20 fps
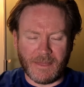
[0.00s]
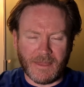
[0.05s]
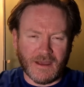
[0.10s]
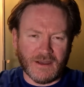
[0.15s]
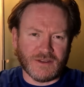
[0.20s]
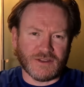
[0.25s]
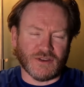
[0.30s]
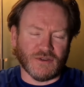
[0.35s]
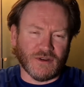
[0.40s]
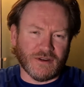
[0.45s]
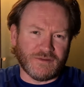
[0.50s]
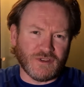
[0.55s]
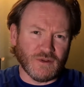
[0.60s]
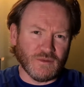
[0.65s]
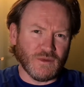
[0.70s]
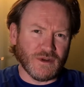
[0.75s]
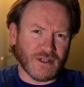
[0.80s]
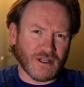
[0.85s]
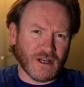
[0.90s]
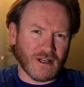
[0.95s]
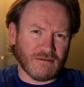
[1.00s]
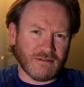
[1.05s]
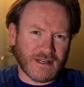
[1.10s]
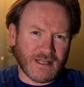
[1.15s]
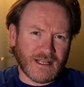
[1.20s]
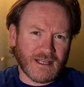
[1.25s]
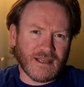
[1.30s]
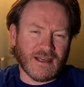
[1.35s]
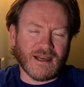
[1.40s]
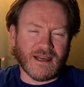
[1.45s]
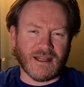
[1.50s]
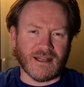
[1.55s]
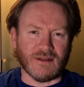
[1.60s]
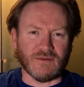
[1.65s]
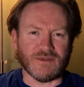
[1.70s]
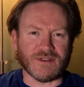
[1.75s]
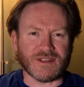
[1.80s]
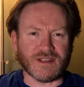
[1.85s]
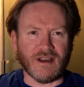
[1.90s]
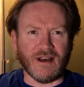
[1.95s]
So I've done one already, and
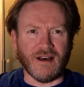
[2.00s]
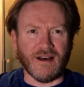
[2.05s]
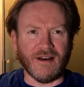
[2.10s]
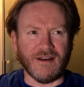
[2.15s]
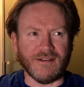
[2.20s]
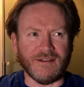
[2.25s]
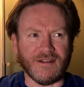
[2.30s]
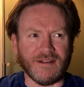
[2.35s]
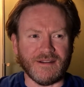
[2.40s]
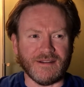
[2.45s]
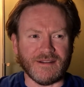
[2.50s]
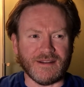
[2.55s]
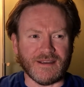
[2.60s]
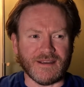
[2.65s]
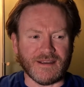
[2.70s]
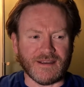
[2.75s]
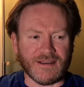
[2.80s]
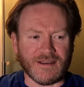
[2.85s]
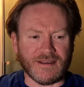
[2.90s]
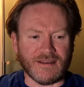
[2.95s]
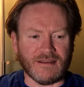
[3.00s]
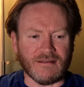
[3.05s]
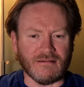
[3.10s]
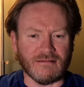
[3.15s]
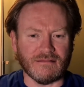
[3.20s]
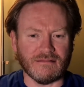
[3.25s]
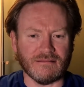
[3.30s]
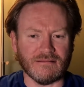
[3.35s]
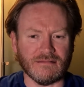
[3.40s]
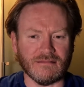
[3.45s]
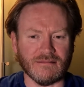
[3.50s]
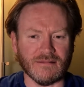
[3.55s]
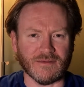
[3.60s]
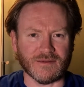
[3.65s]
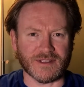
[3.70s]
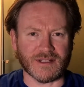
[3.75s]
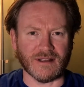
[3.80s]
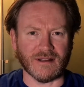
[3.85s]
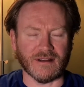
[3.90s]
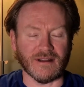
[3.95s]
it was on the, what
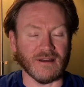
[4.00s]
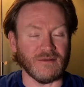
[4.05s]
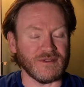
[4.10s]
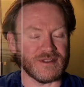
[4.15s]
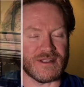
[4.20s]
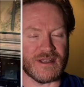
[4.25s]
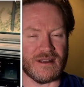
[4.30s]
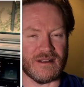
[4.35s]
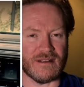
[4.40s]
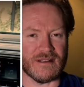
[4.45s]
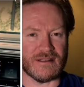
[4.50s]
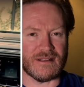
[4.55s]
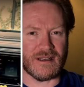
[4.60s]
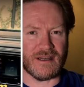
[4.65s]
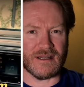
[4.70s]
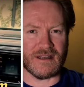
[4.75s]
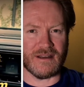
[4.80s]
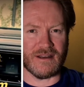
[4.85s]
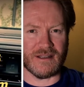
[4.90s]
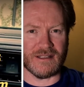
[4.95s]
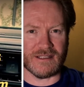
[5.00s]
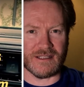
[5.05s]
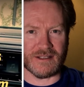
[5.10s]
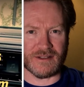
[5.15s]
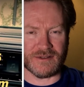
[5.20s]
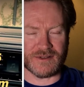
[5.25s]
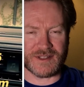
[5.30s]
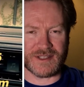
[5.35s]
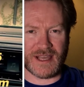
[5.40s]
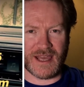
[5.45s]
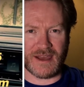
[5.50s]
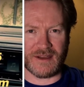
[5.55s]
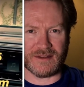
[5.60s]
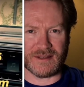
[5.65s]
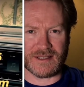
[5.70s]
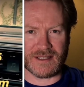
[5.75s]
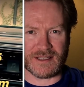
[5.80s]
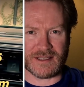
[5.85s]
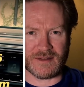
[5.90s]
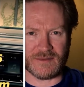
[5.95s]
was it on? It was on the Dynaudio
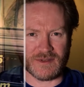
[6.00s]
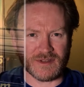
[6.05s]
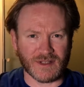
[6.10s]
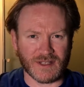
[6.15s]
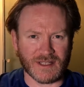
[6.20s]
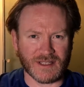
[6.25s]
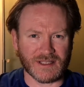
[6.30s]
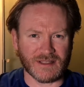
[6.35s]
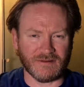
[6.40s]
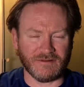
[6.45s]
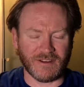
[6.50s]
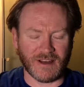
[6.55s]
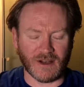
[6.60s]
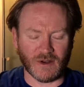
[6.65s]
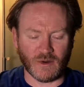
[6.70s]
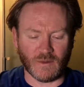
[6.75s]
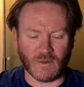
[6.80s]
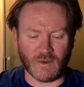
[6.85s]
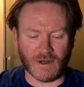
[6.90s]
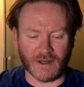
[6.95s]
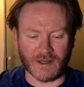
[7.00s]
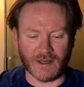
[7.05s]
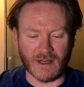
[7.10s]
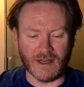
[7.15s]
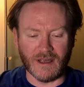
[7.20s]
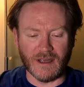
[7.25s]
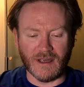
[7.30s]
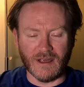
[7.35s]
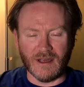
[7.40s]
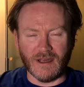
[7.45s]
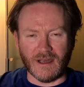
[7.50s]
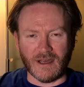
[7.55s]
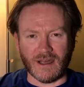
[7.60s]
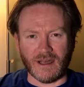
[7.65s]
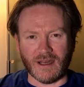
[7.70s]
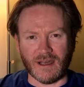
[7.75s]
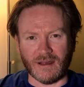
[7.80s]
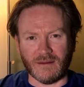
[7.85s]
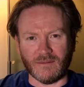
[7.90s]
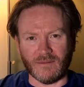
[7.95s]
sound system. So this is a follow-up one,
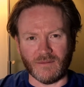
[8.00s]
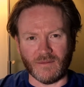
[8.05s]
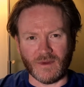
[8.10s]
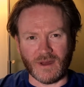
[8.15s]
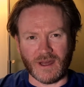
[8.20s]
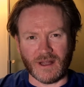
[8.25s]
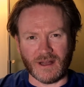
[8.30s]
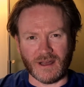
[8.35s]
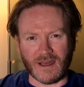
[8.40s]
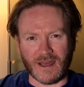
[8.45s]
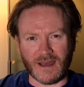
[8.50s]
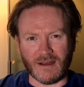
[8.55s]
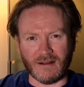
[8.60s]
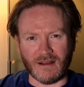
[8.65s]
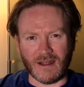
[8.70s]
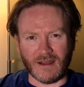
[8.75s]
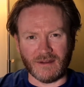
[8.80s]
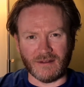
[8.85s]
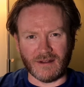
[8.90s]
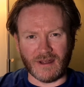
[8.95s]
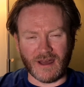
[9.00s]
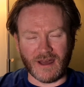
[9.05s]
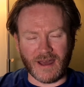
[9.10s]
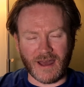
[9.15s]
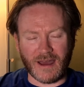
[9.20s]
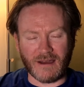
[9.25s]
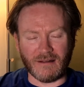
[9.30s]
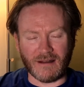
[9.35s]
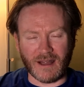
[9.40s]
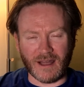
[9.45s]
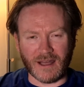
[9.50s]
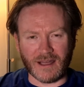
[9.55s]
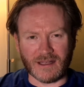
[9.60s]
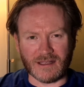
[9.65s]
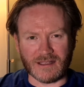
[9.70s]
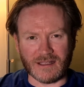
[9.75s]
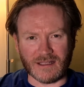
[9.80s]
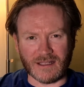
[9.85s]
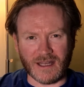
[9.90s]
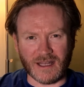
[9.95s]
and I
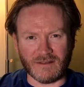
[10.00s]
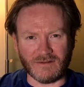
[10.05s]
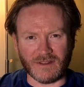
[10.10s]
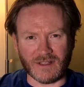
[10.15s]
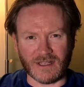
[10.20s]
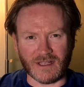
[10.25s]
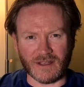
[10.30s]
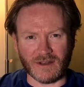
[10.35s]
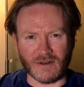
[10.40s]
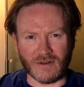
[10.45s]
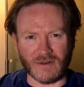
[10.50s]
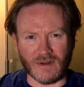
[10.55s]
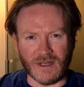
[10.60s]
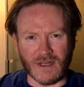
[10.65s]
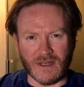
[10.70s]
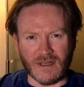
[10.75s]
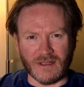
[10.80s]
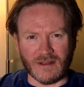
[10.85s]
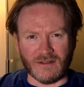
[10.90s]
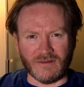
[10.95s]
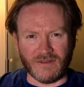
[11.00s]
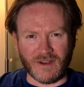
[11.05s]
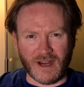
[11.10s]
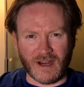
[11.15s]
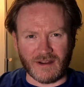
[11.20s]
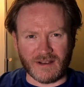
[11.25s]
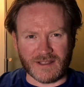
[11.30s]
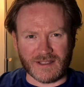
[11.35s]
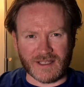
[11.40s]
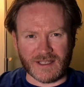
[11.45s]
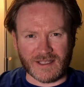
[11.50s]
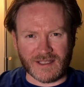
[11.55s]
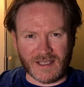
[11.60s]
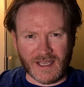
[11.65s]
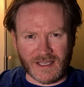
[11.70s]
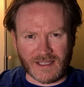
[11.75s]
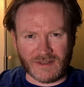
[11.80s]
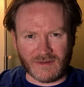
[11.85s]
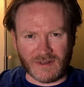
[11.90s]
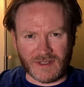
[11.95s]
outlined in that video the various
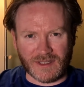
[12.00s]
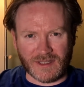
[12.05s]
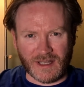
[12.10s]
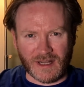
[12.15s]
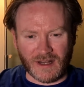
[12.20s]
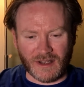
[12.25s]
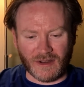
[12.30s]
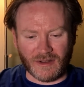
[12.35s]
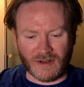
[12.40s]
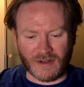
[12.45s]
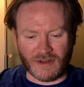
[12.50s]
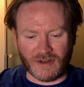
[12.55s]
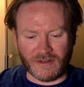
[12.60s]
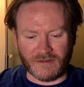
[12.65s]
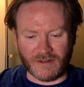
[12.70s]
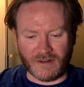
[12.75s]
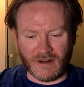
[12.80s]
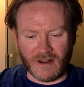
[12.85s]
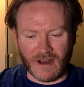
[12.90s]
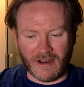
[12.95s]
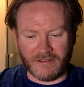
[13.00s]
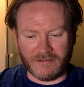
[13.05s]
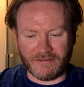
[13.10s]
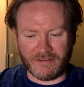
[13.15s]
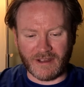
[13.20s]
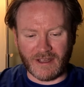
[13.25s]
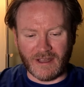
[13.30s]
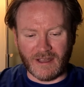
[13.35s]
accessories that I'm going to cover off,